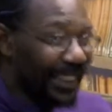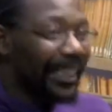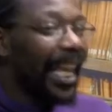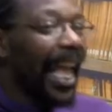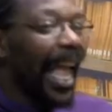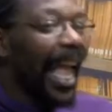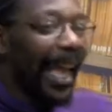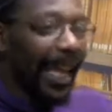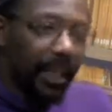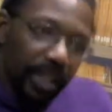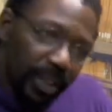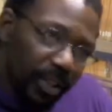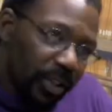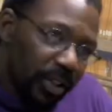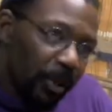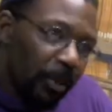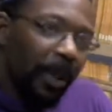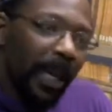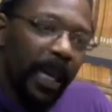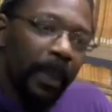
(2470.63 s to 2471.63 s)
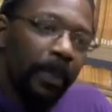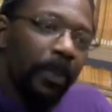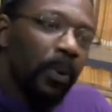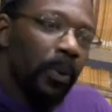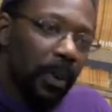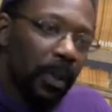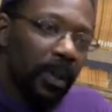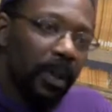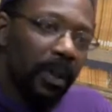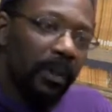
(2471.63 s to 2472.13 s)
had to show
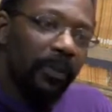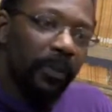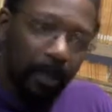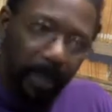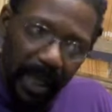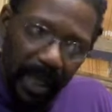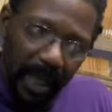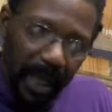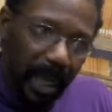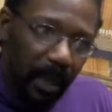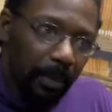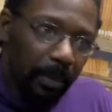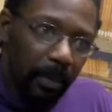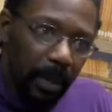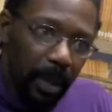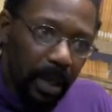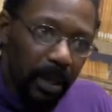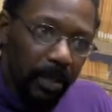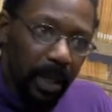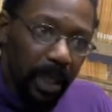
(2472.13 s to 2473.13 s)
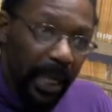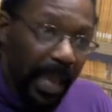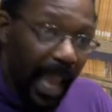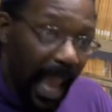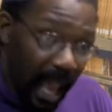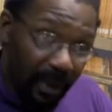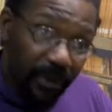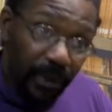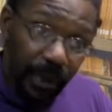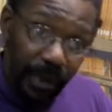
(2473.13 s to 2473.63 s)
paperwork for being out in public
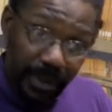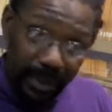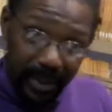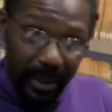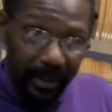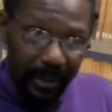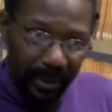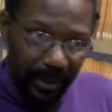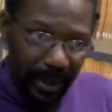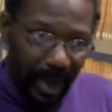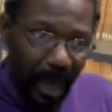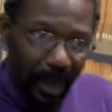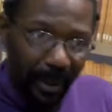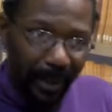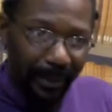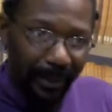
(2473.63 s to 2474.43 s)
after sunset